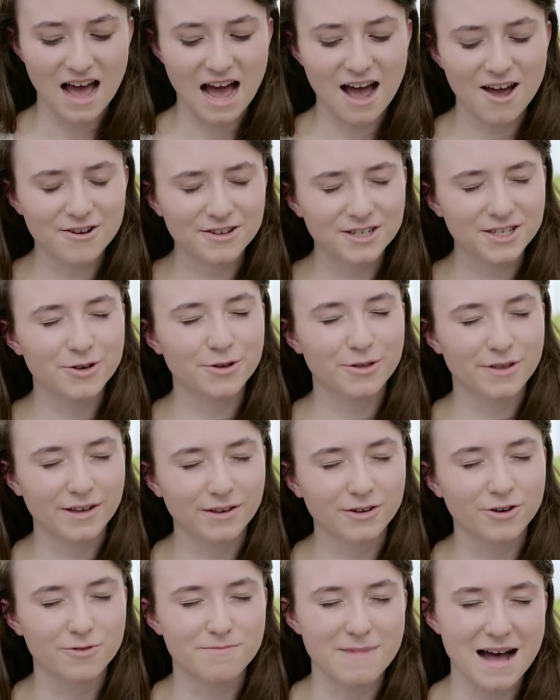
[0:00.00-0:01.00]
how do you
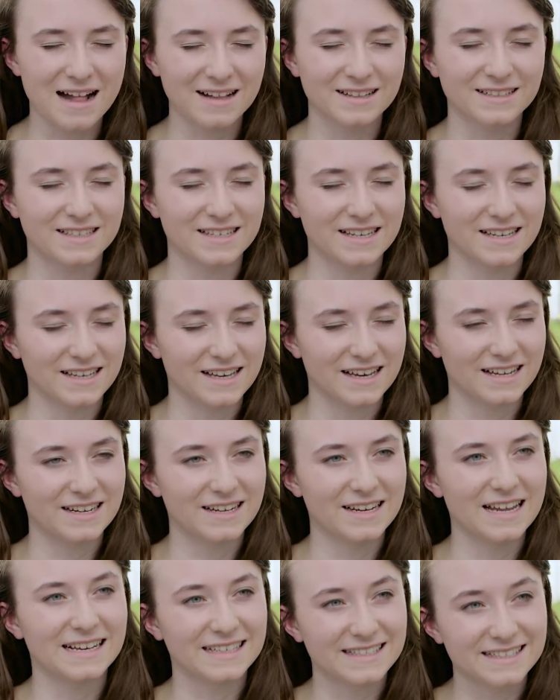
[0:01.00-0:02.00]
think normality
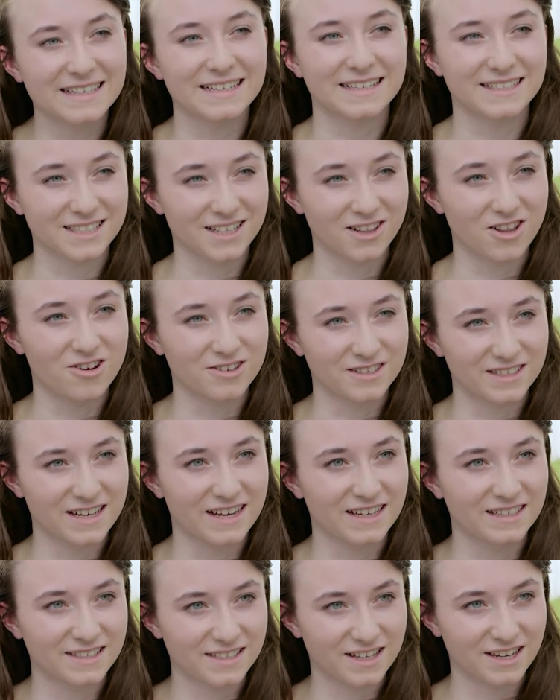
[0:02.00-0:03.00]
can exist
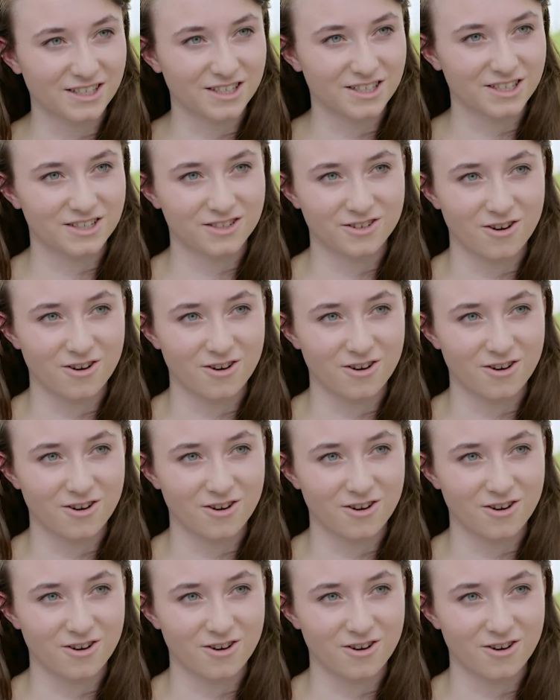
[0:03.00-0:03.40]
alongside such